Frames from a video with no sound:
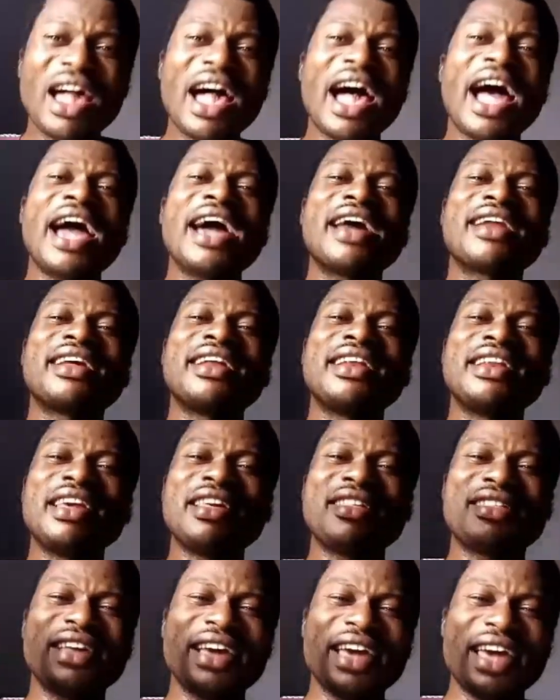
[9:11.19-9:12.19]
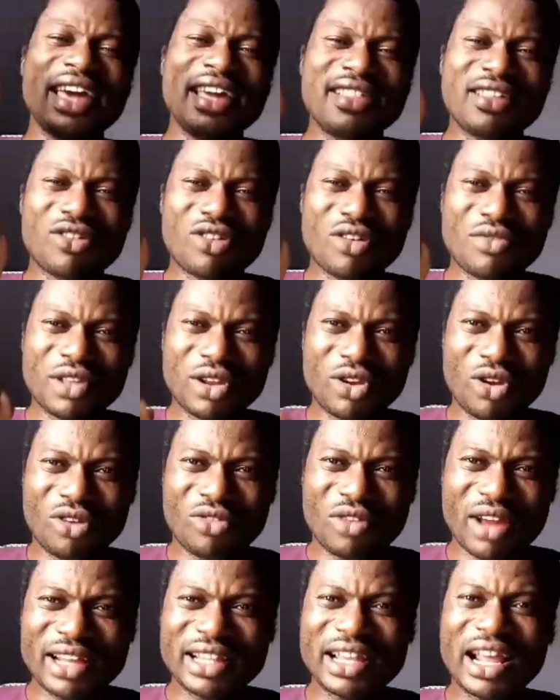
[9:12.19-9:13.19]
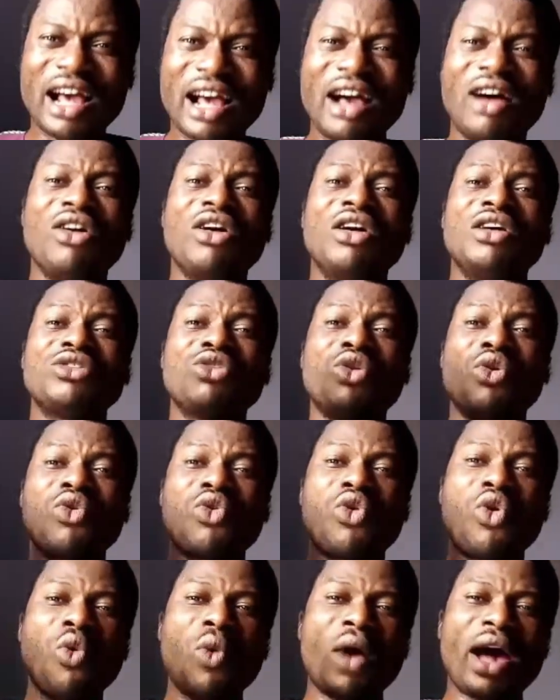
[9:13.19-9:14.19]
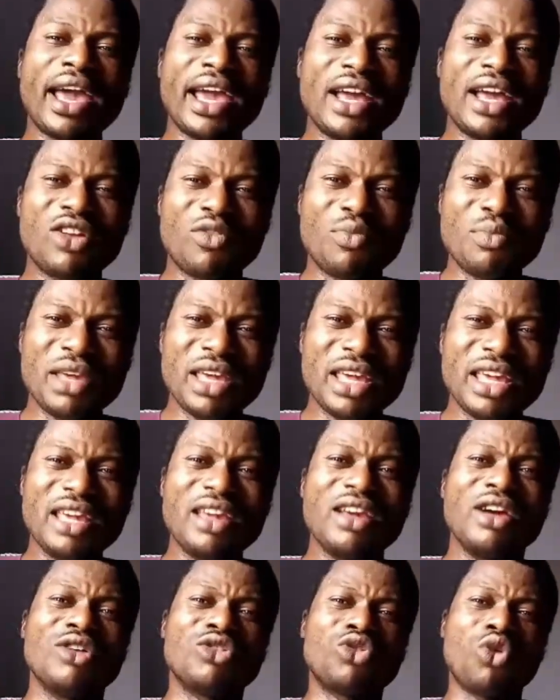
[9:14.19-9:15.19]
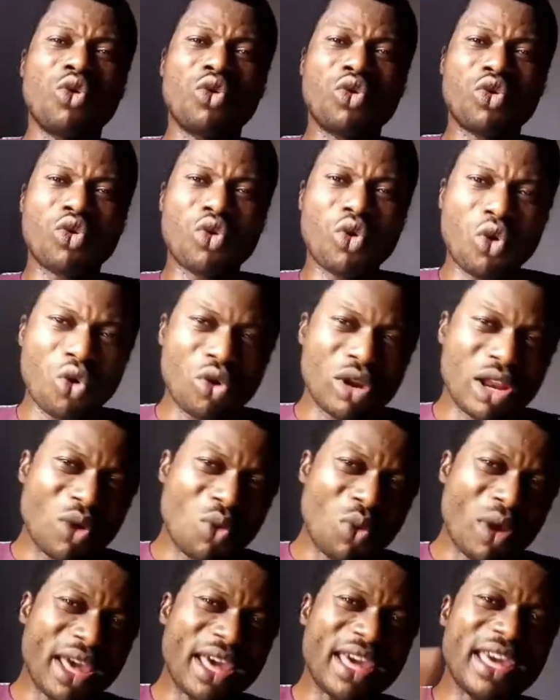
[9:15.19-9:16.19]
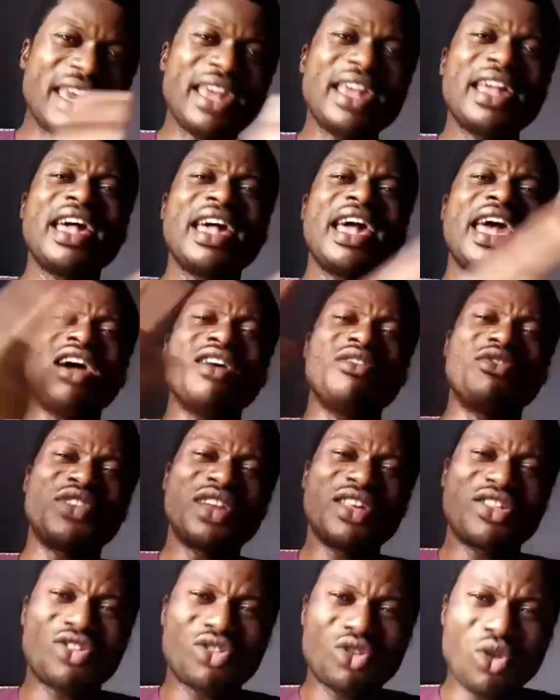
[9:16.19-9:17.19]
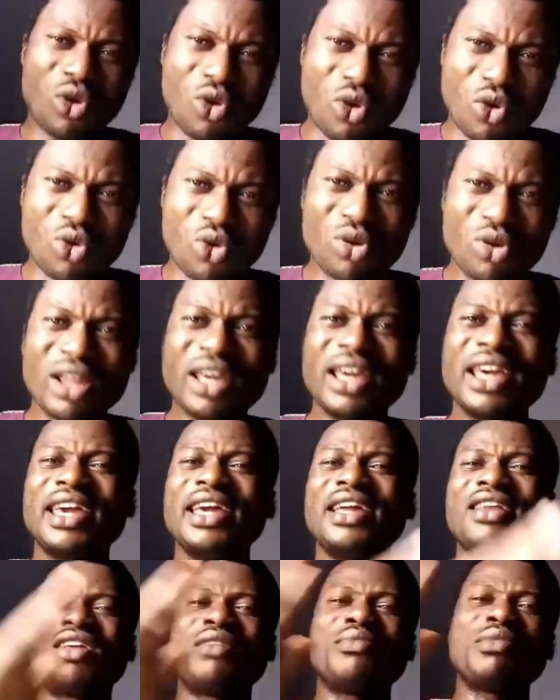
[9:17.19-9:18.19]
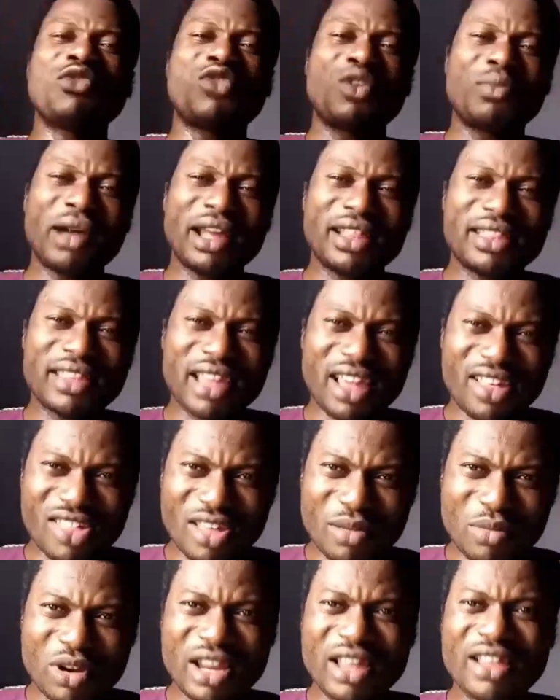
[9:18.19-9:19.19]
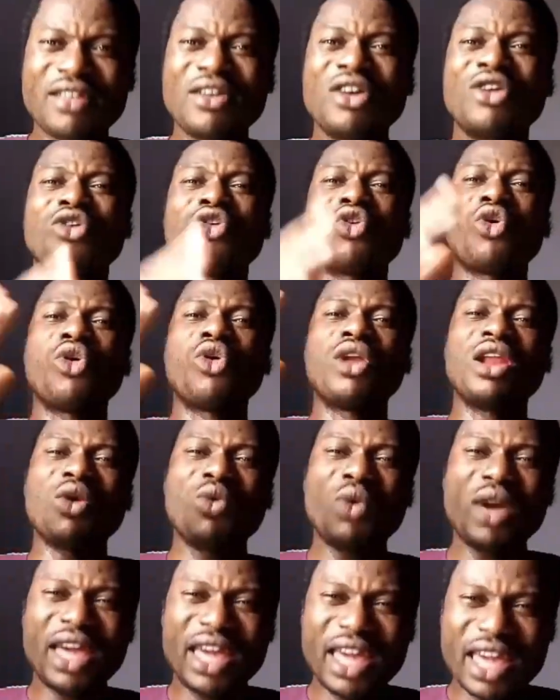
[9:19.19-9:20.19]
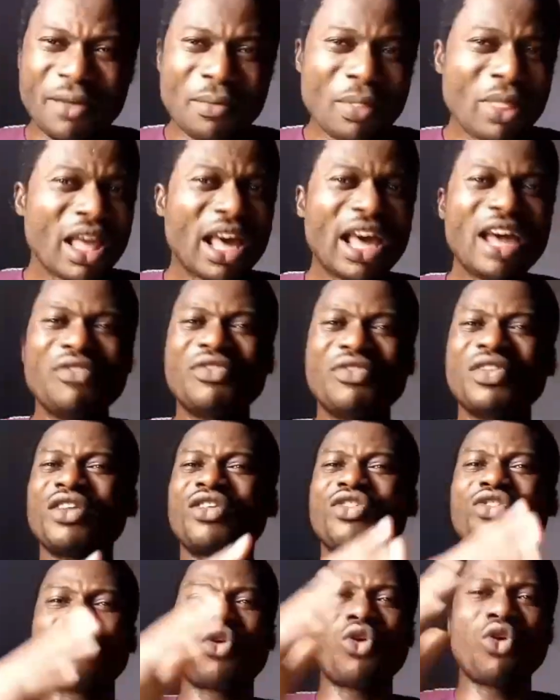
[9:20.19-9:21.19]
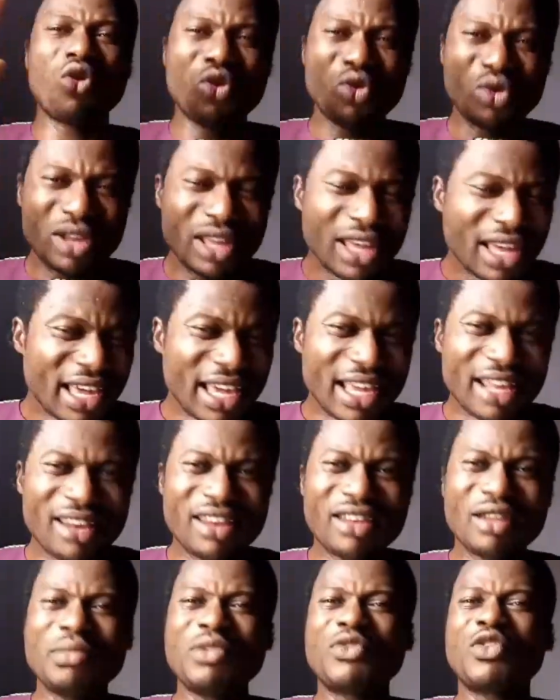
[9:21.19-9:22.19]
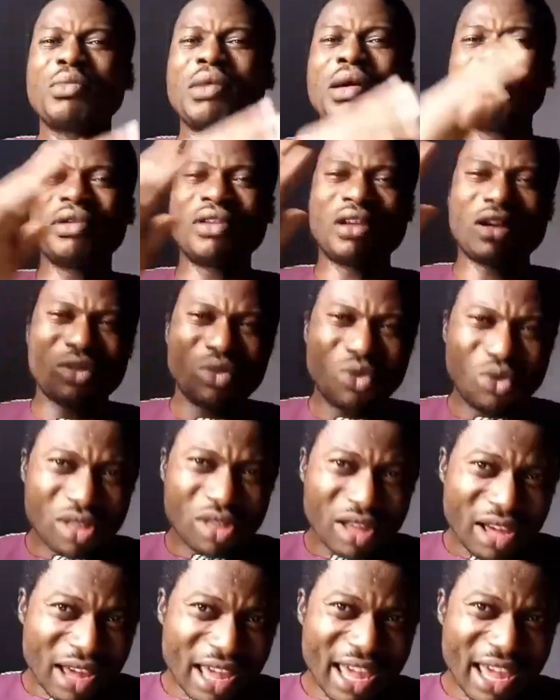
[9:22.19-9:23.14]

I release the angels of the Lord right now to go ahead of me, to roll away every stone hindering me from my testimonies, roll away every stone hindering me from my miracles.